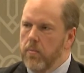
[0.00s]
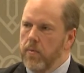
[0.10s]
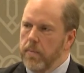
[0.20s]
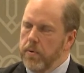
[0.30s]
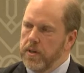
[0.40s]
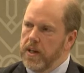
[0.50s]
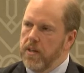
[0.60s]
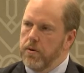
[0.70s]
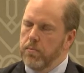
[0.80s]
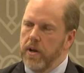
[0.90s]
They put
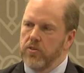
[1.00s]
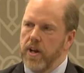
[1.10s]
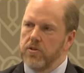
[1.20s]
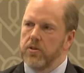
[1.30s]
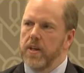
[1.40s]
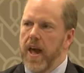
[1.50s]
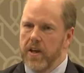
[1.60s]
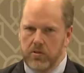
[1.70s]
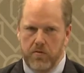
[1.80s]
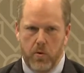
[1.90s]
together a presidential
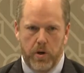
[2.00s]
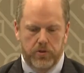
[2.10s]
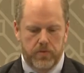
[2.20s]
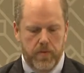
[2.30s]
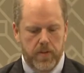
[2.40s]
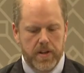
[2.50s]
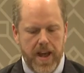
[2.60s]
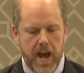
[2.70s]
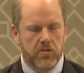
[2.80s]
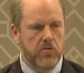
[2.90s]
task force. The
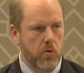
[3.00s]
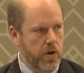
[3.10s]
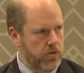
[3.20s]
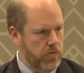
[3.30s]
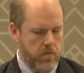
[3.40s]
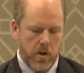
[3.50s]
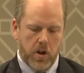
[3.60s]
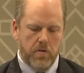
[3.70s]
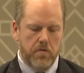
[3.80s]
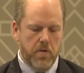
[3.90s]
task force
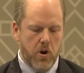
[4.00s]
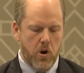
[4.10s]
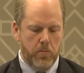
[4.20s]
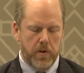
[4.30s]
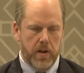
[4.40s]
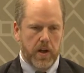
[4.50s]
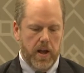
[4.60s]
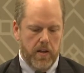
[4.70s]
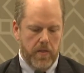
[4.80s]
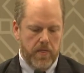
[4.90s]
confirmed
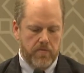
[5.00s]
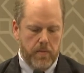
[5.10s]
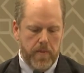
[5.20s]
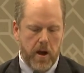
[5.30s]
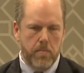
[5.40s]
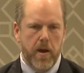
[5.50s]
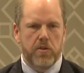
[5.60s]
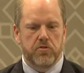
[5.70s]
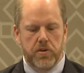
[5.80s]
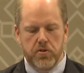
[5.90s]
from their
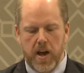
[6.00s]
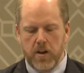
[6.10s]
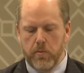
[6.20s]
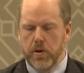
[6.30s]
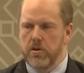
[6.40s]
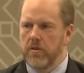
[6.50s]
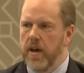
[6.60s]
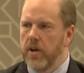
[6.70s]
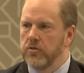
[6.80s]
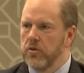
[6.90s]
measure in January
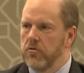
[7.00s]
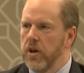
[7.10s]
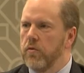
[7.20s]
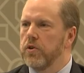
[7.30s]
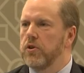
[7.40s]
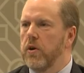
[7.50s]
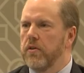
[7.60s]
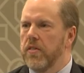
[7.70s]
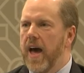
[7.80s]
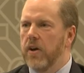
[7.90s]
2003 over
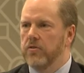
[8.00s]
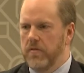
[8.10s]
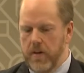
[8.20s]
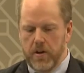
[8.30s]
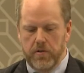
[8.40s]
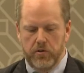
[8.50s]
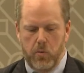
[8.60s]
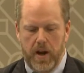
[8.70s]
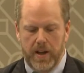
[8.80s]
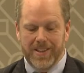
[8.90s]
200,000 veterans
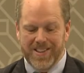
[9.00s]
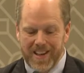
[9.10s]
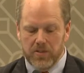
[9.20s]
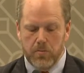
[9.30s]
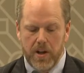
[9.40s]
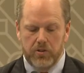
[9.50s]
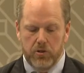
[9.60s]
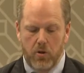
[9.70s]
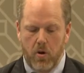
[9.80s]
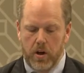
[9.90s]
waiting six months
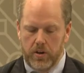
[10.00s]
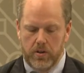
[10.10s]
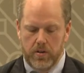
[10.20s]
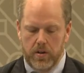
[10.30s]
or longer.